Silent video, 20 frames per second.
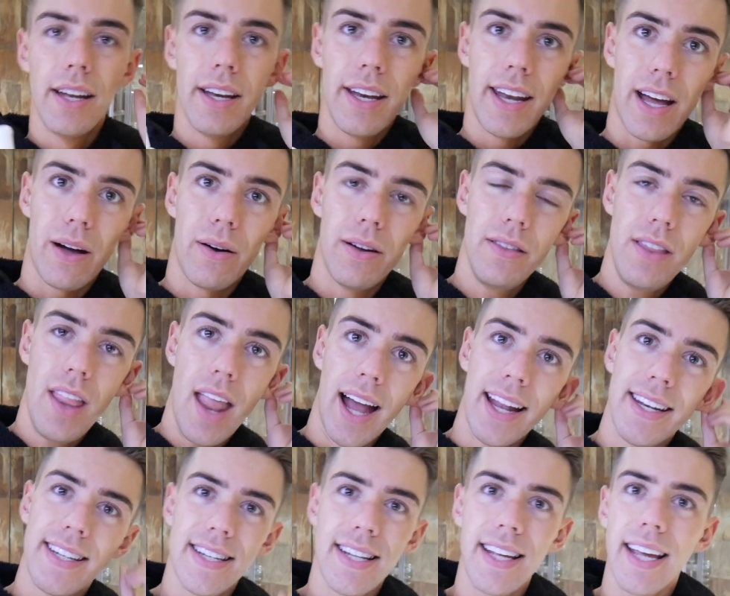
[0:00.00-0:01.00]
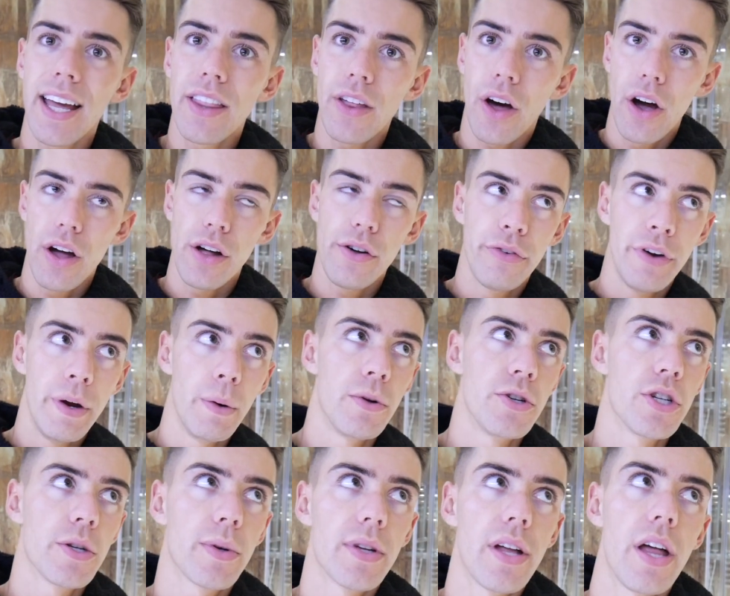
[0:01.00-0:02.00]
Now, I didn't get the oil-free
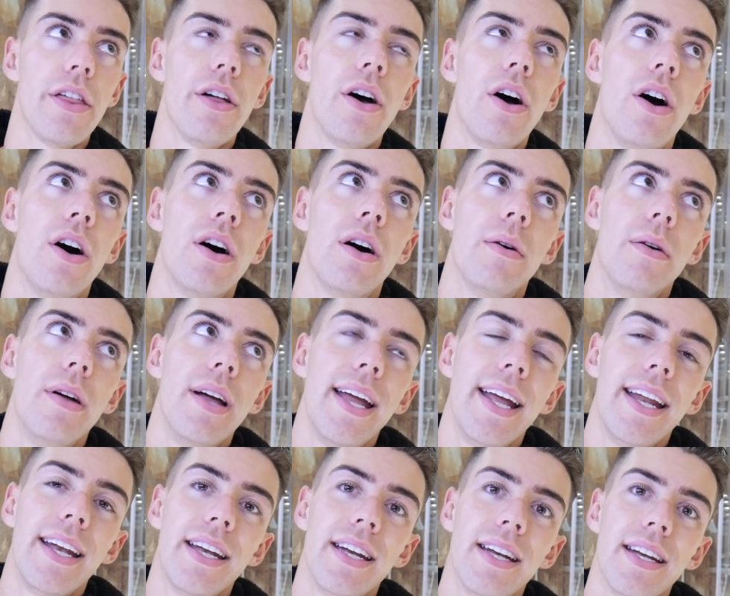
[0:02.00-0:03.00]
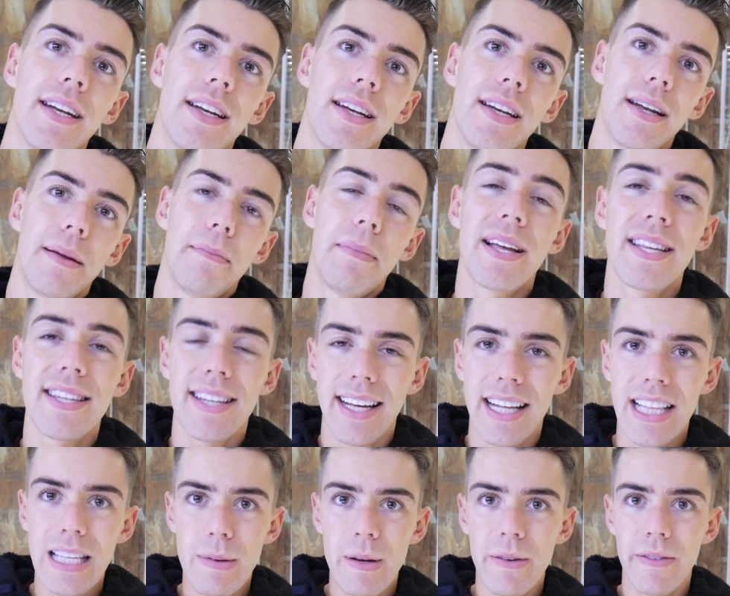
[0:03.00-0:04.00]
one just because I thought my
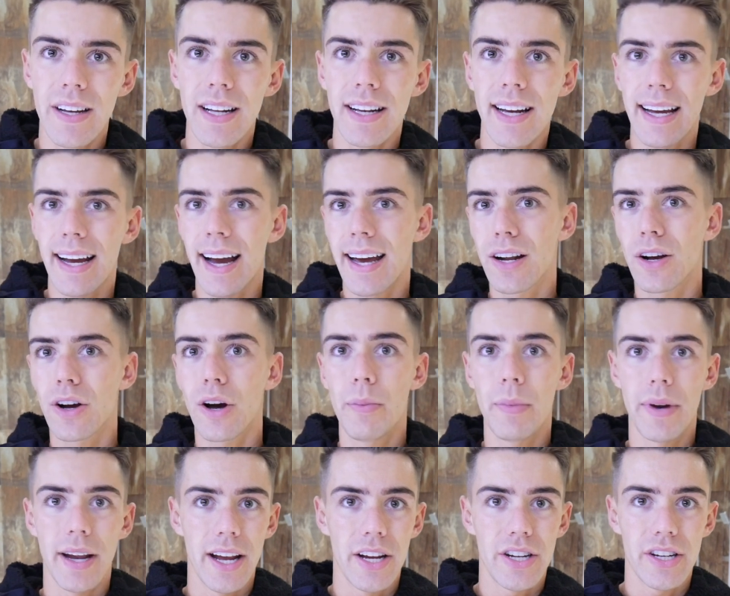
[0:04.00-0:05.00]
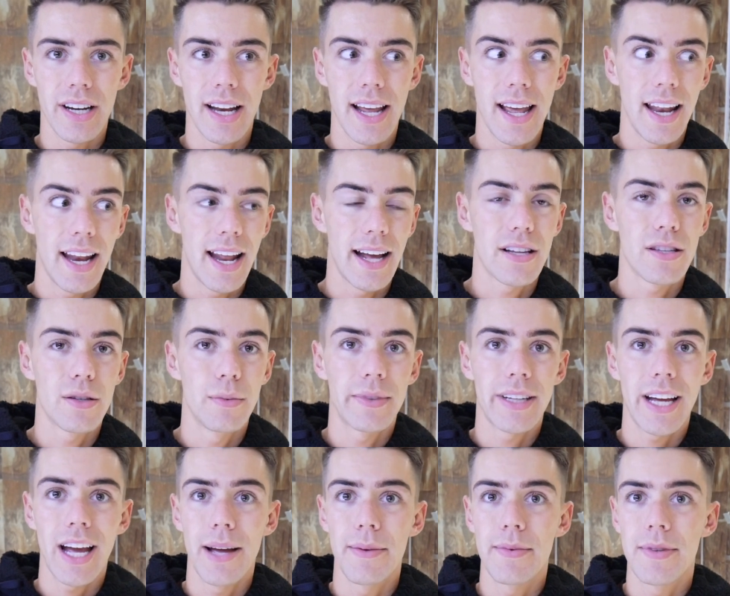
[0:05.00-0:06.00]
skin's been feeling like kind of combination lately. Like
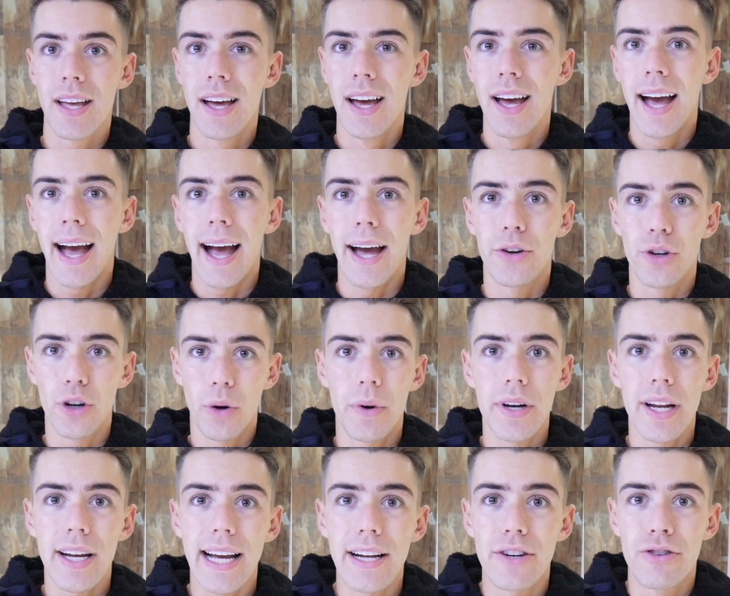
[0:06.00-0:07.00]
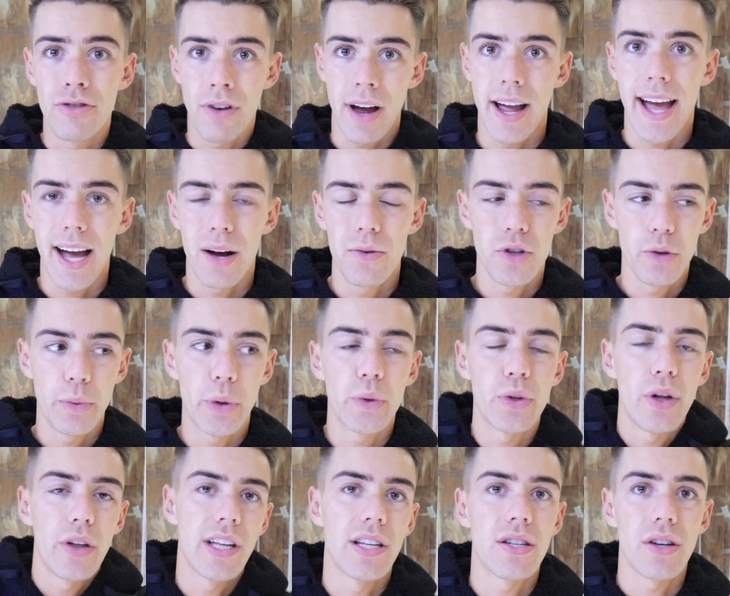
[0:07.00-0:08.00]
sometimes I don't want to like dry out too much
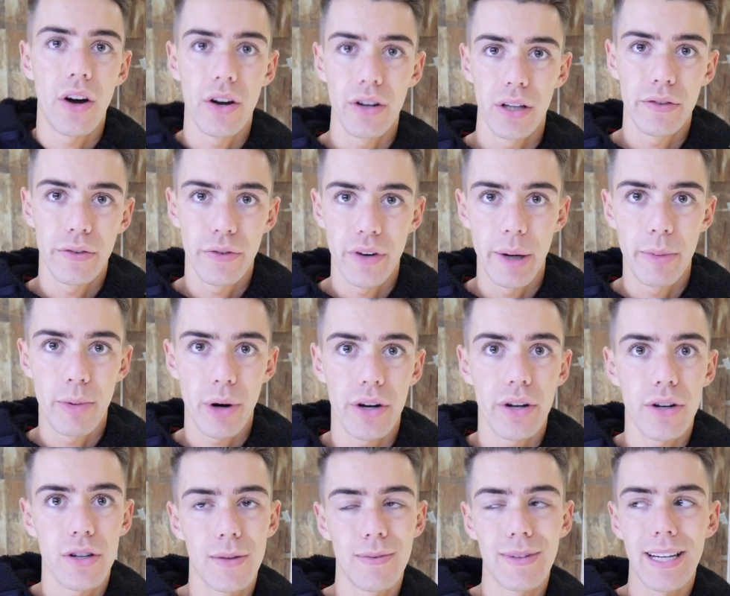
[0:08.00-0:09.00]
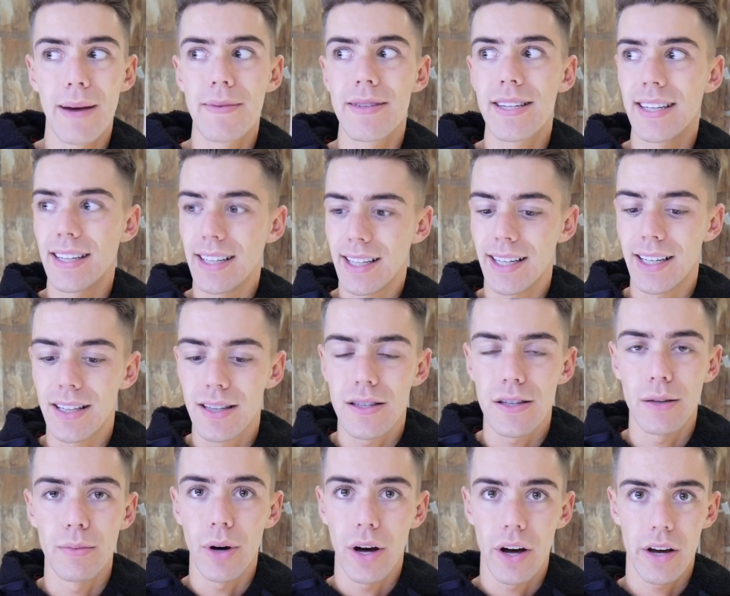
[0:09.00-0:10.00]
with all these oil-free products. Sometimes it needs
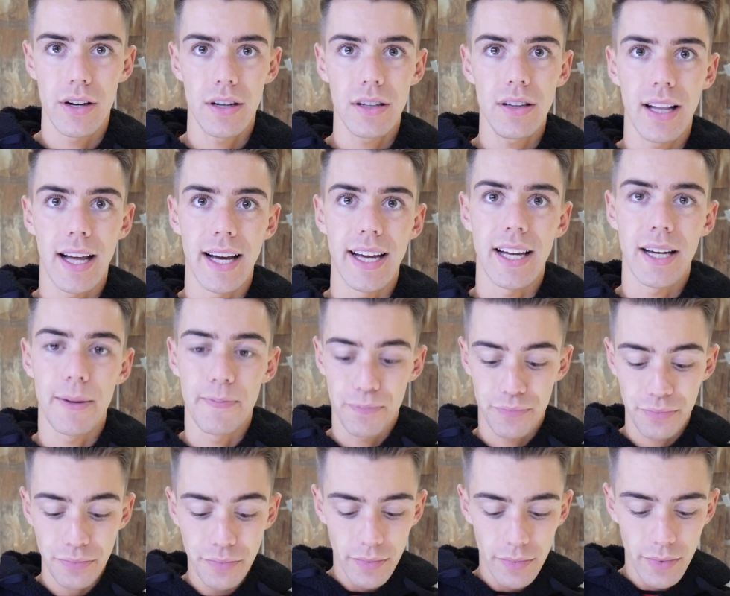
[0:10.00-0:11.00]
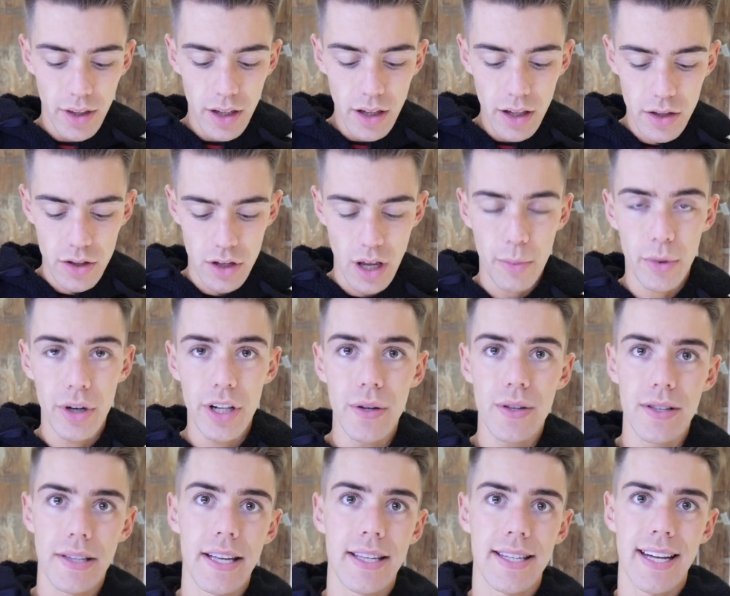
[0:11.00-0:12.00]
some oil. Like if I'm going to
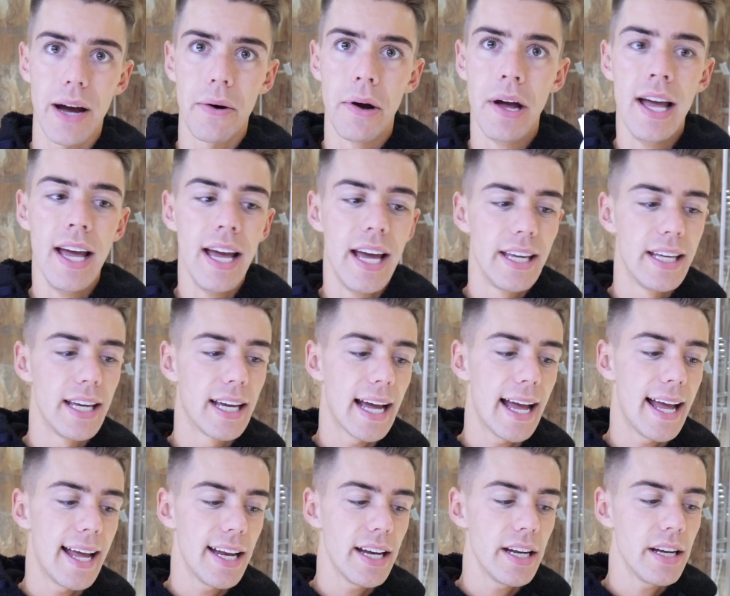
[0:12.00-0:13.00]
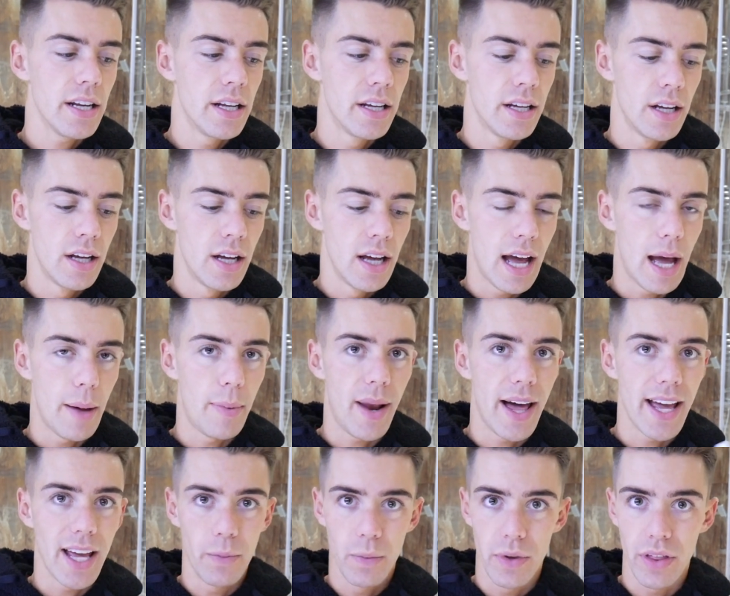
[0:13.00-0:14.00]
use this now, you can
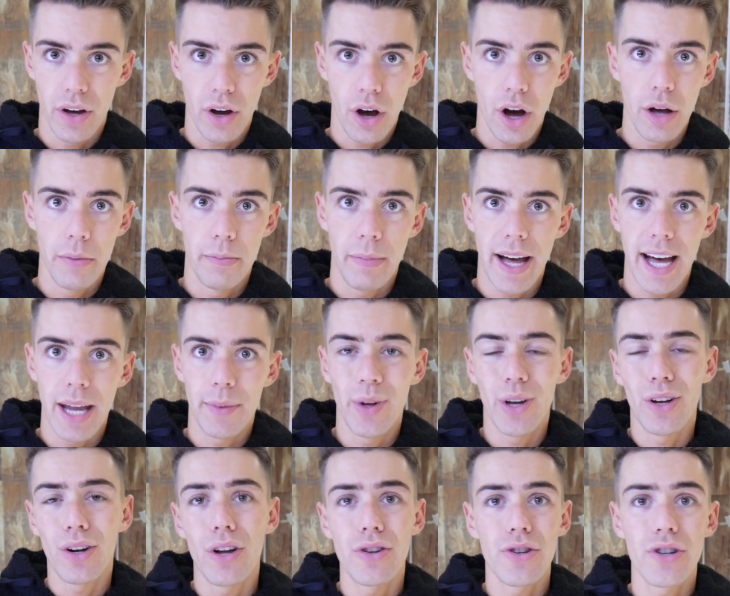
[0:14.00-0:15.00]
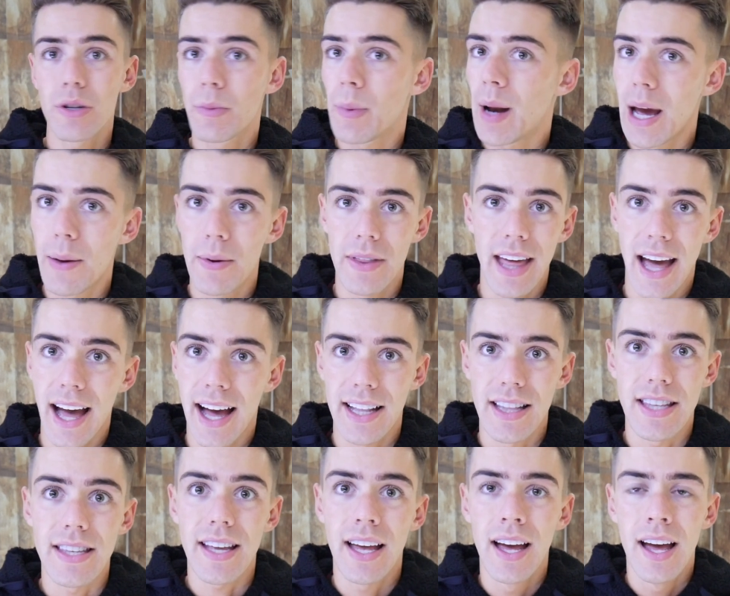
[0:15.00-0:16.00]
apply it with a cotton pad, but you can also just apply it with your
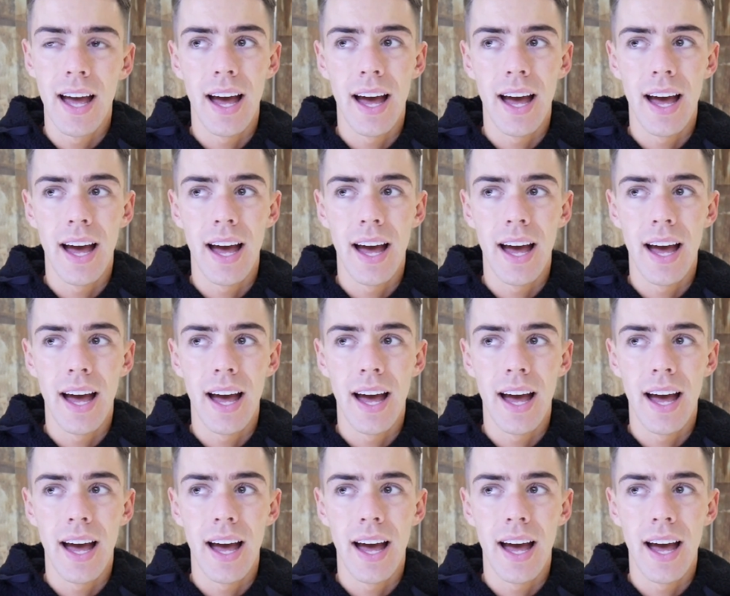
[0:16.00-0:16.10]
hands.